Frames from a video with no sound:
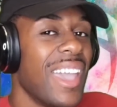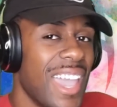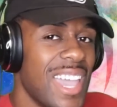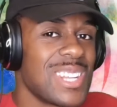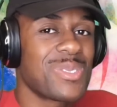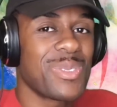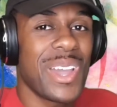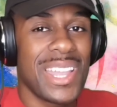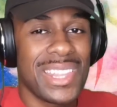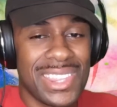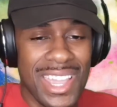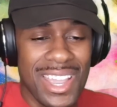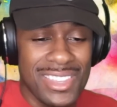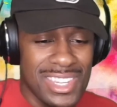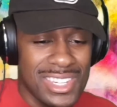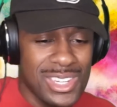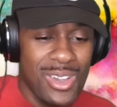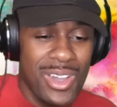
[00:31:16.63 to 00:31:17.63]
It's right there.
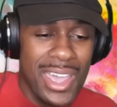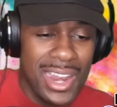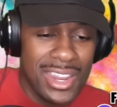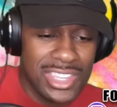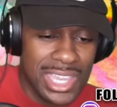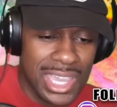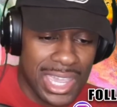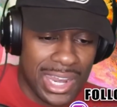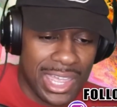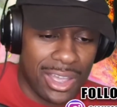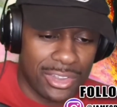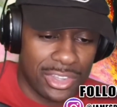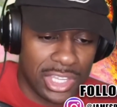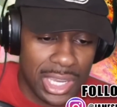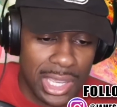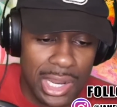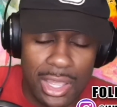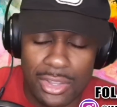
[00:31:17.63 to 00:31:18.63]
Just go ahead and check it out.
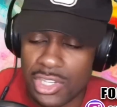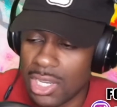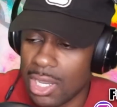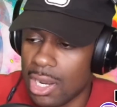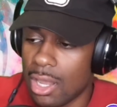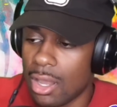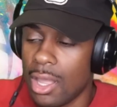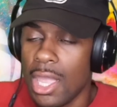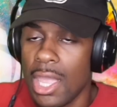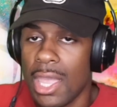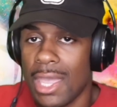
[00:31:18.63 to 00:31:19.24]
Check it out. Check it out.